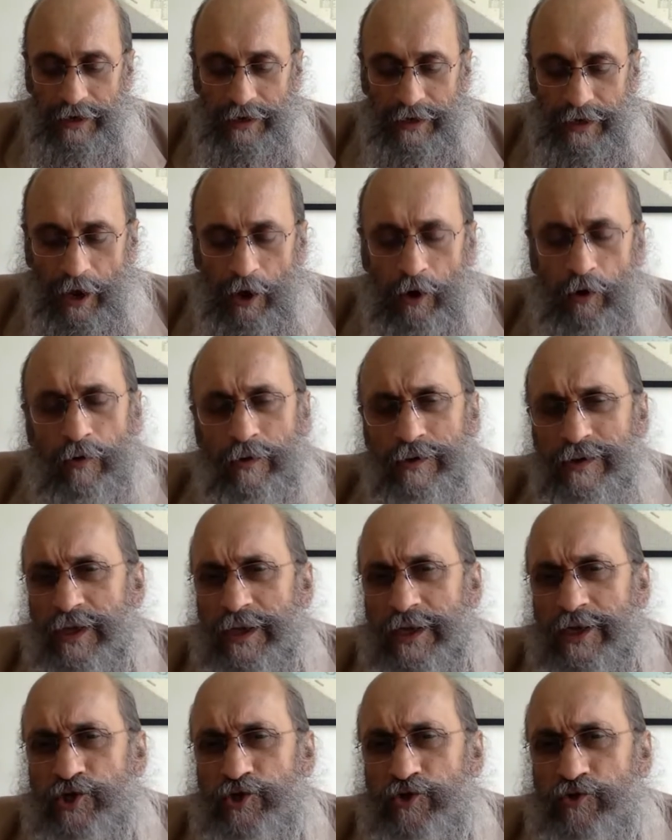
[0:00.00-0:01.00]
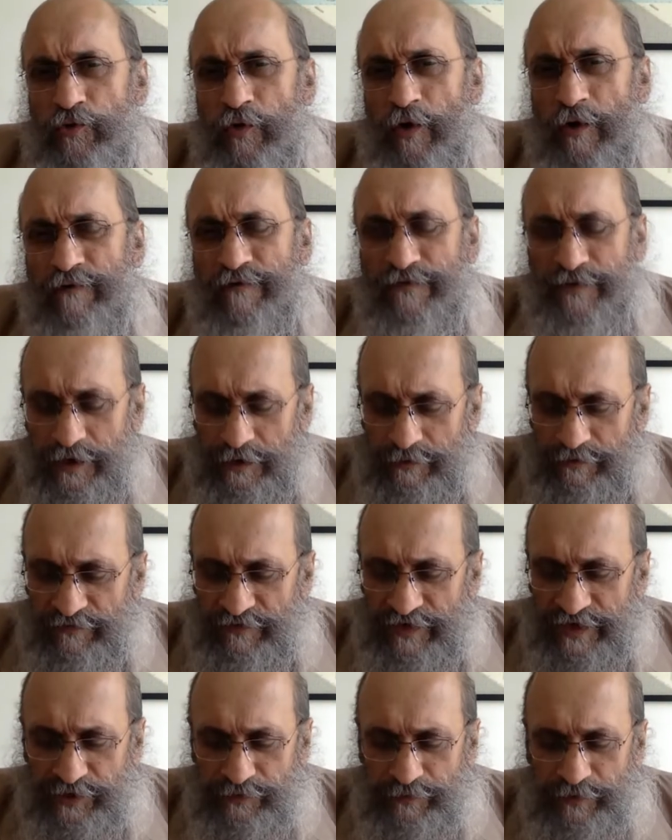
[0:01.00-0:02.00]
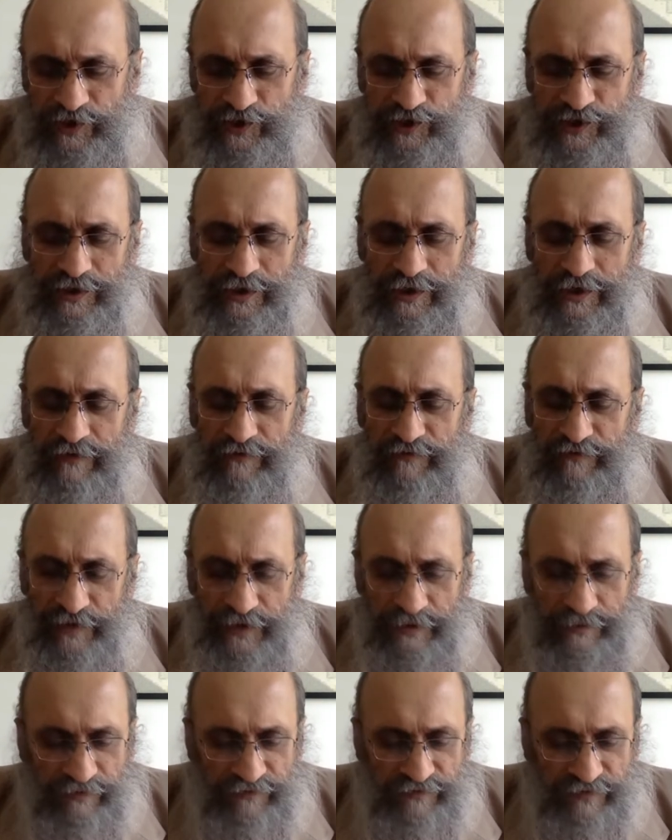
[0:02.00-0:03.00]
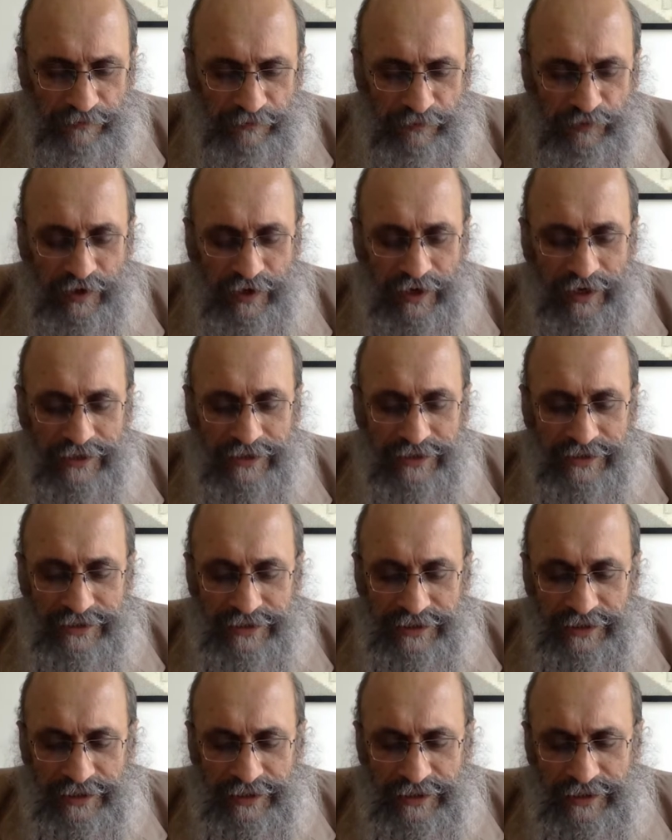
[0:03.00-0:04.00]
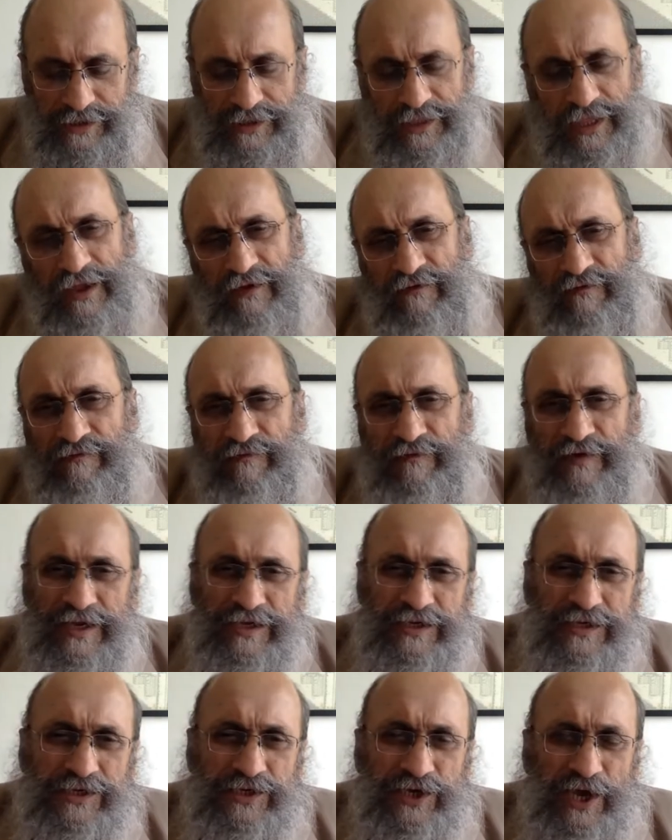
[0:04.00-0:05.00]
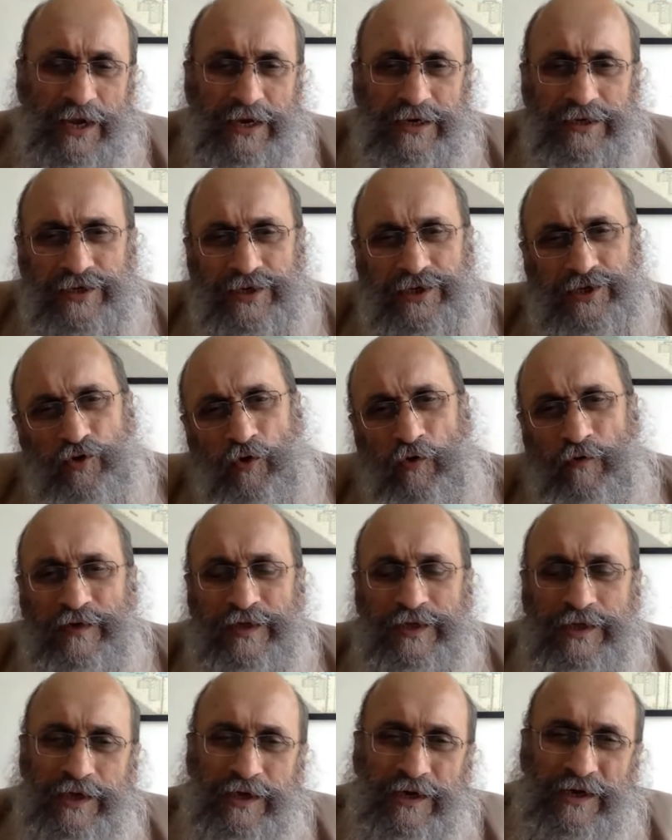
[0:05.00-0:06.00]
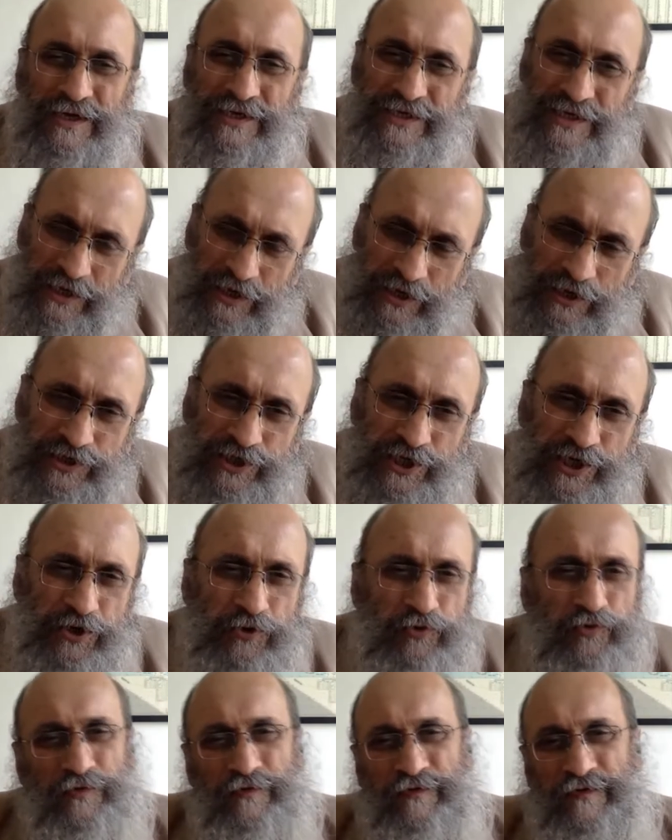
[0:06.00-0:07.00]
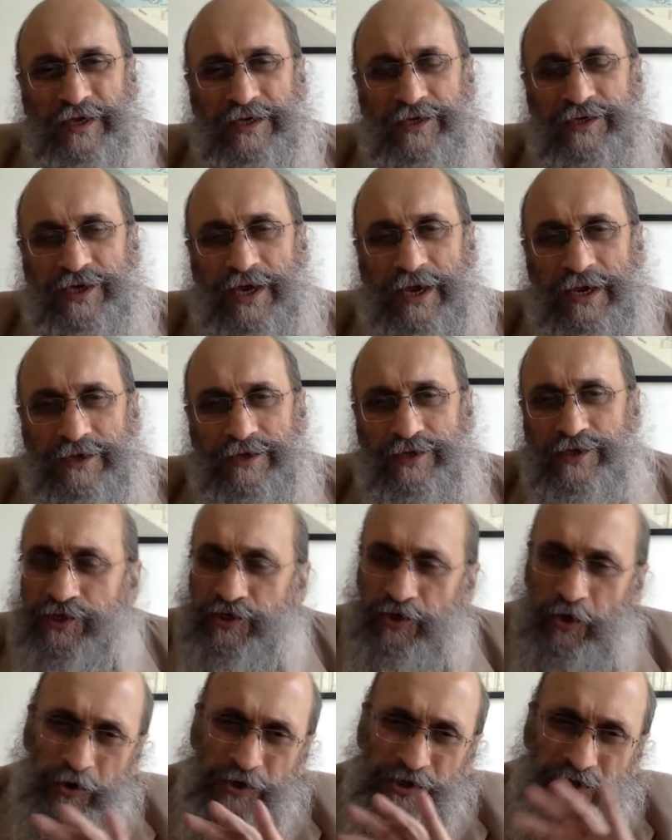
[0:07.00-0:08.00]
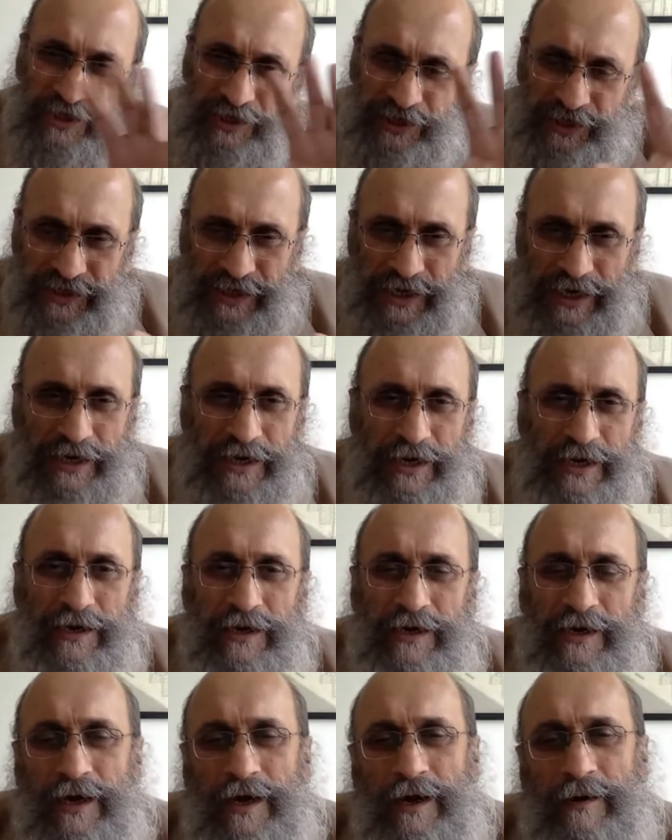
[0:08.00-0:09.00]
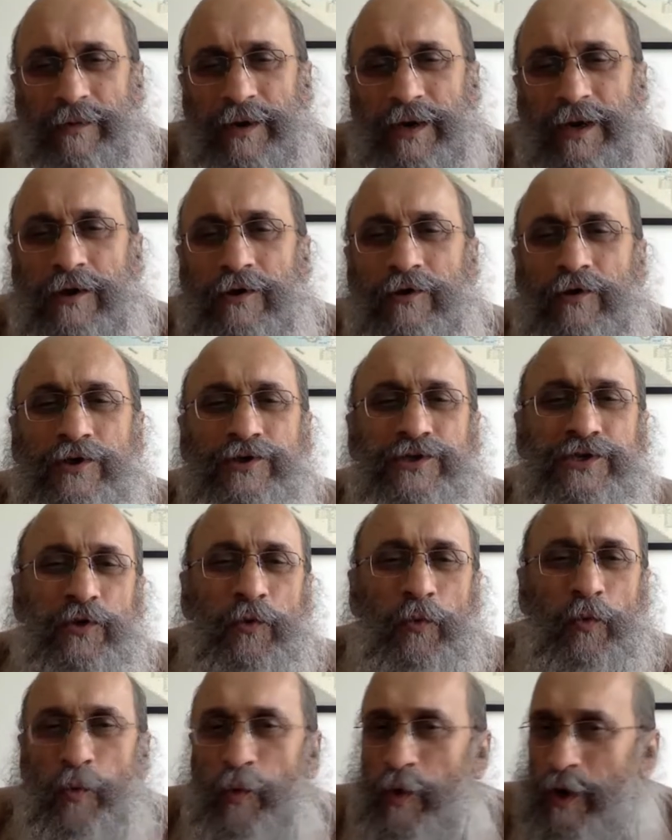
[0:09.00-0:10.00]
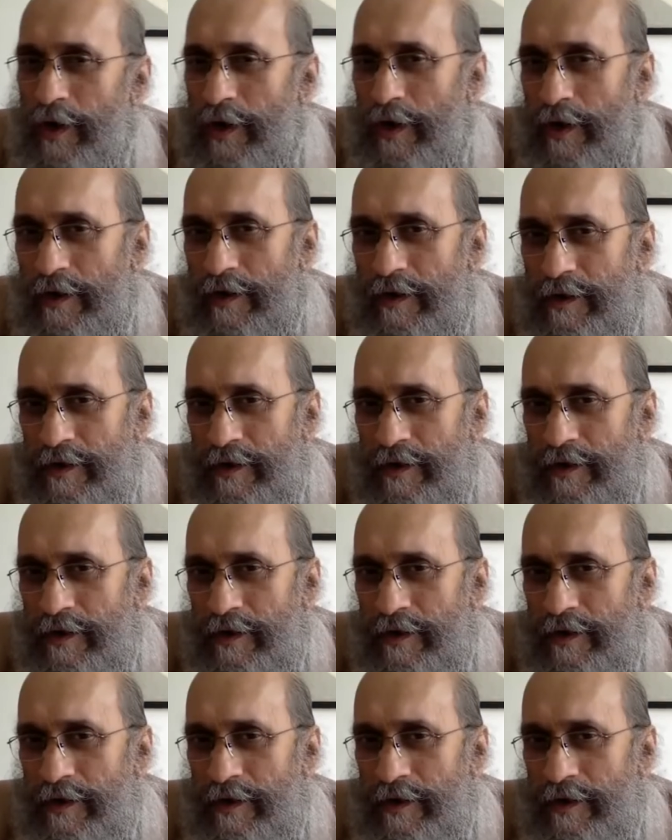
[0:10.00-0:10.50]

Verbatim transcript: Now, the issue of freedom of expression, freedom of the press, they have faced challenges over the years and continue to face challenges, not just in India, but across the world.